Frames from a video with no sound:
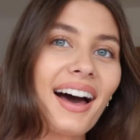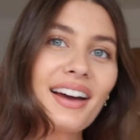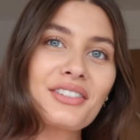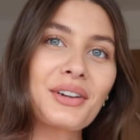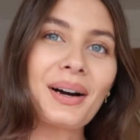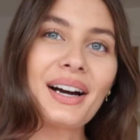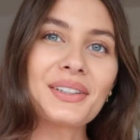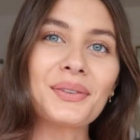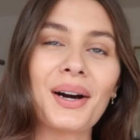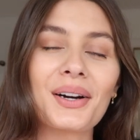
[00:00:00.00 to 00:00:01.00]
Hi
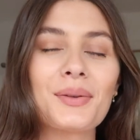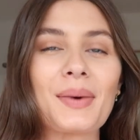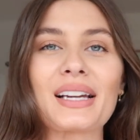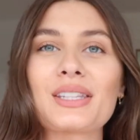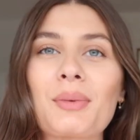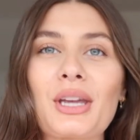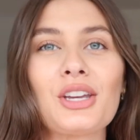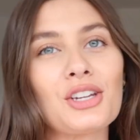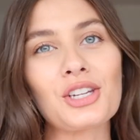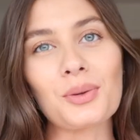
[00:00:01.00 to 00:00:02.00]
everyone, welcome back to my
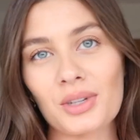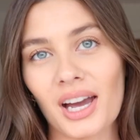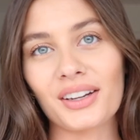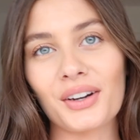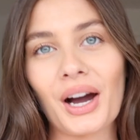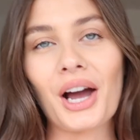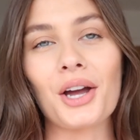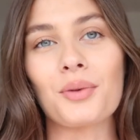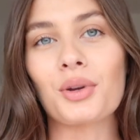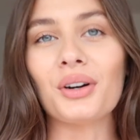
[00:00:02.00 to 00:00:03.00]
YouTube channel. I
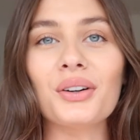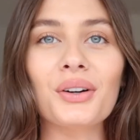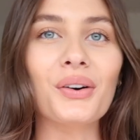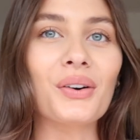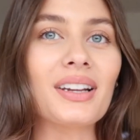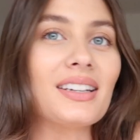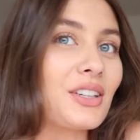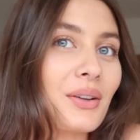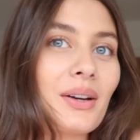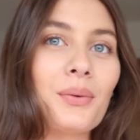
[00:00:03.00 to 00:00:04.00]
hope you're all
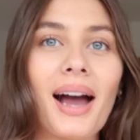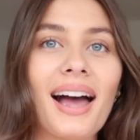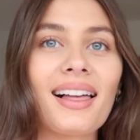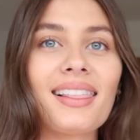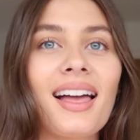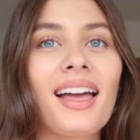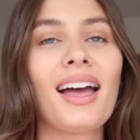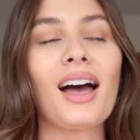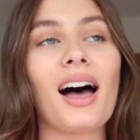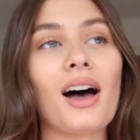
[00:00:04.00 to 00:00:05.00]
doing well.
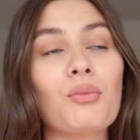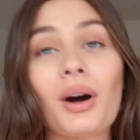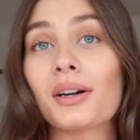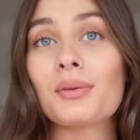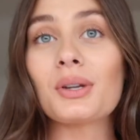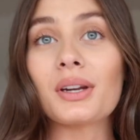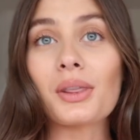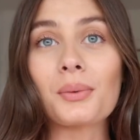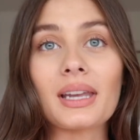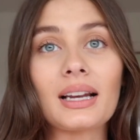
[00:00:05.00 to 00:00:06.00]
Welcome to
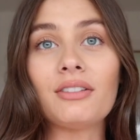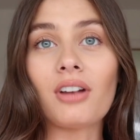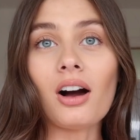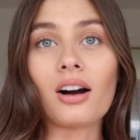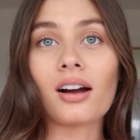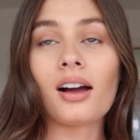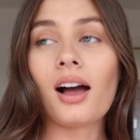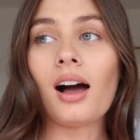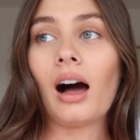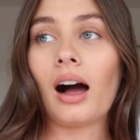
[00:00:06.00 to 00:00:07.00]
another weekly vlog.
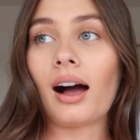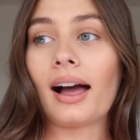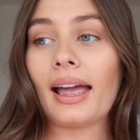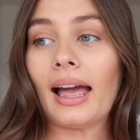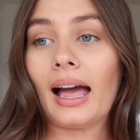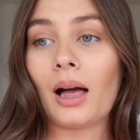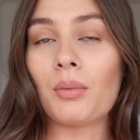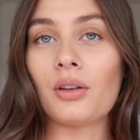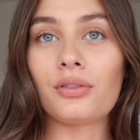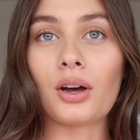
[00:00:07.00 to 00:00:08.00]
I
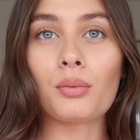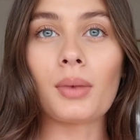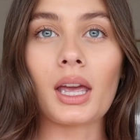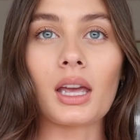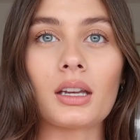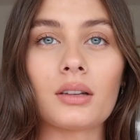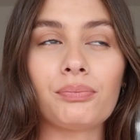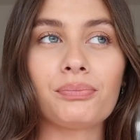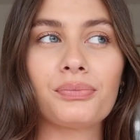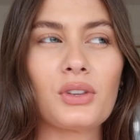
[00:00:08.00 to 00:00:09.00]
am filming,
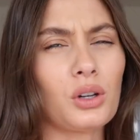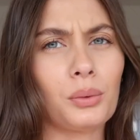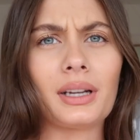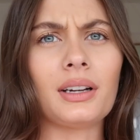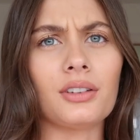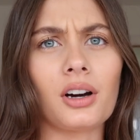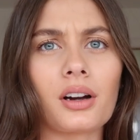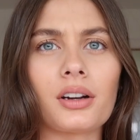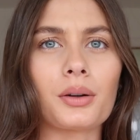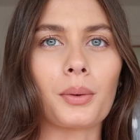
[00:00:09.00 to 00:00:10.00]
it's not a weekly
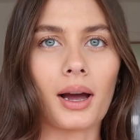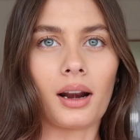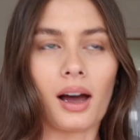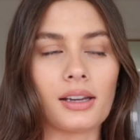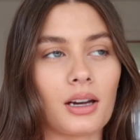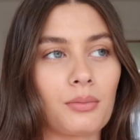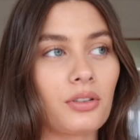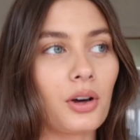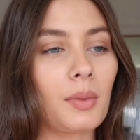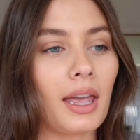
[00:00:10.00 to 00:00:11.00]
vlog, I don't know why I lied. I'm
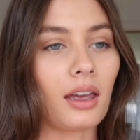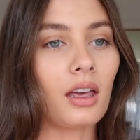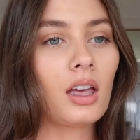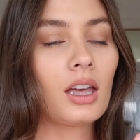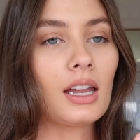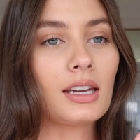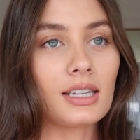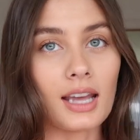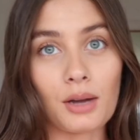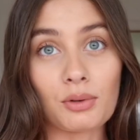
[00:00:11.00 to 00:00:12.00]
filming
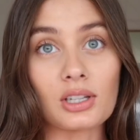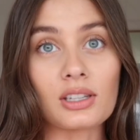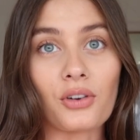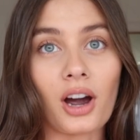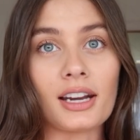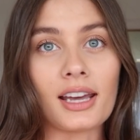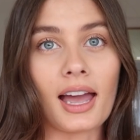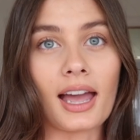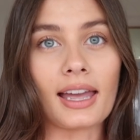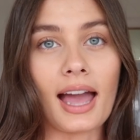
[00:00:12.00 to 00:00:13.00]
today, which is
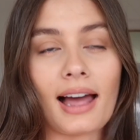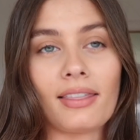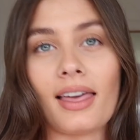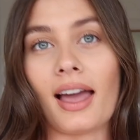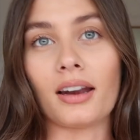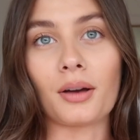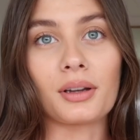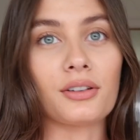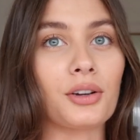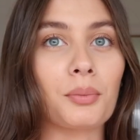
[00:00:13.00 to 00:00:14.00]
Friday, and then I'm
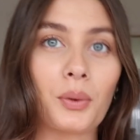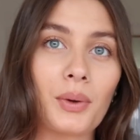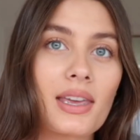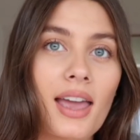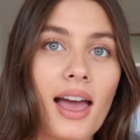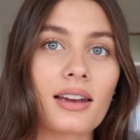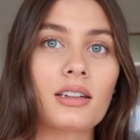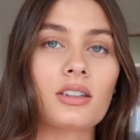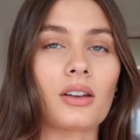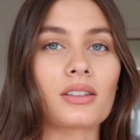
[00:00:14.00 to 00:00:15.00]
gonna film the
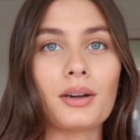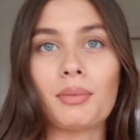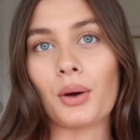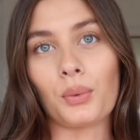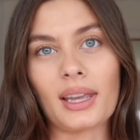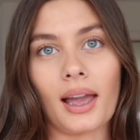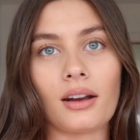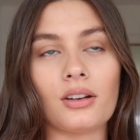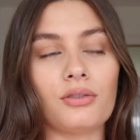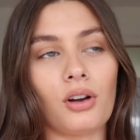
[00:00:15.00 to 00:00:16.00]
weekend, so it's gonna be a
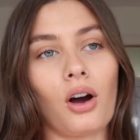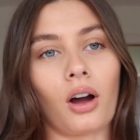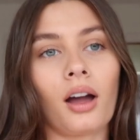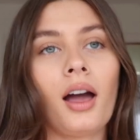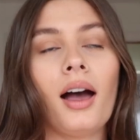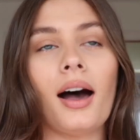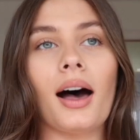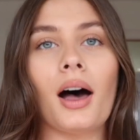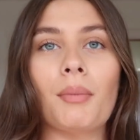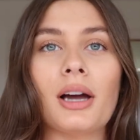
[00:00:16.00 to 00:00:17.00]
weekend vlog.
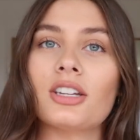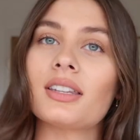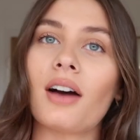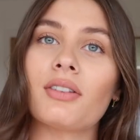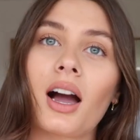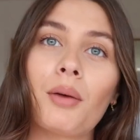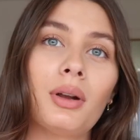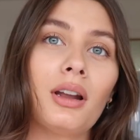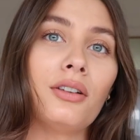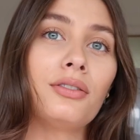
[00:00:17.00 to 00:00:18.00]
I just have a
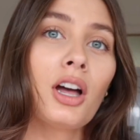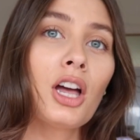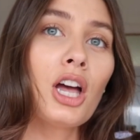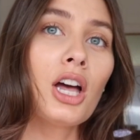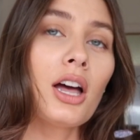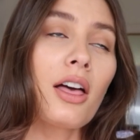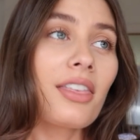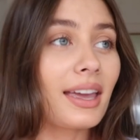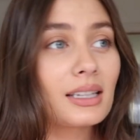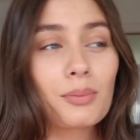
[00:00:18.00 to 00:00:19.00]
couple of
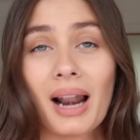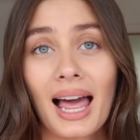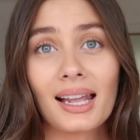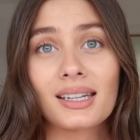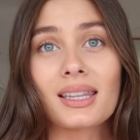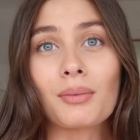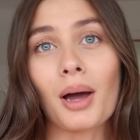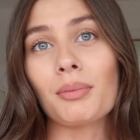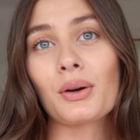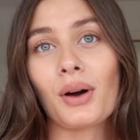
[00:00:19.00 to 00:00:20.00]
things planned that
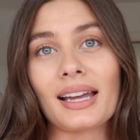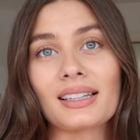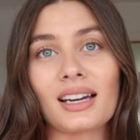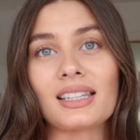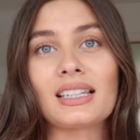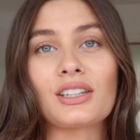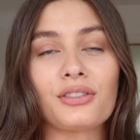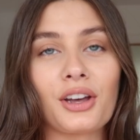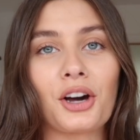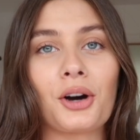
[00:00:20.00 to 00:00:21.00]
might be quite exciting to
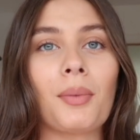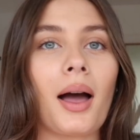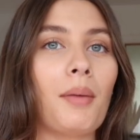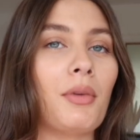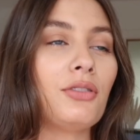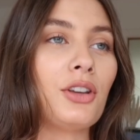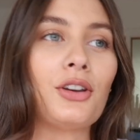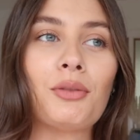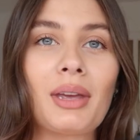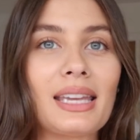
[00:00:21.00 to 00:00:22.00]
film, a few
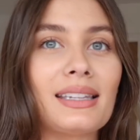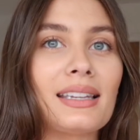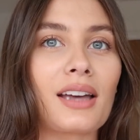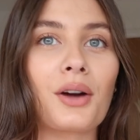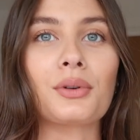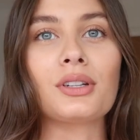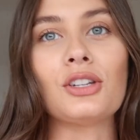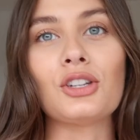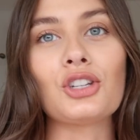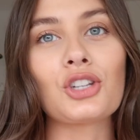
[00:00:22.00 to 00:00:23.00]
new pieces that I
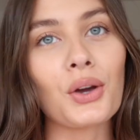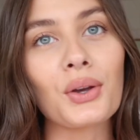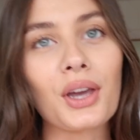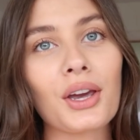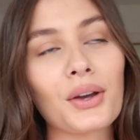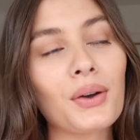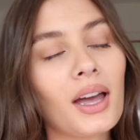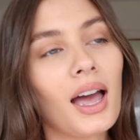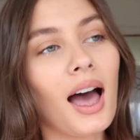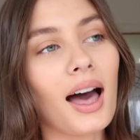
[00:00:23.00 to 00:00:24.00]
wanted to show you,
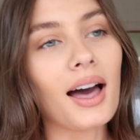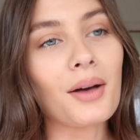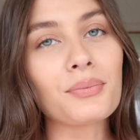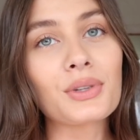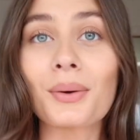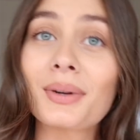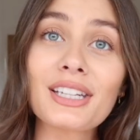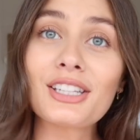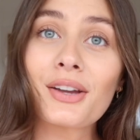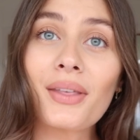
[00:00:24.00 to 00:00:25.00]
so I'm
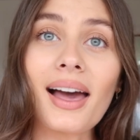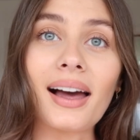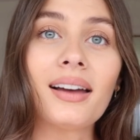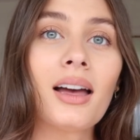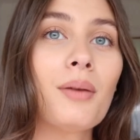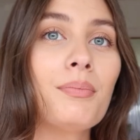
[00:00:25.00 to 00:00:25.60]
gonna do that.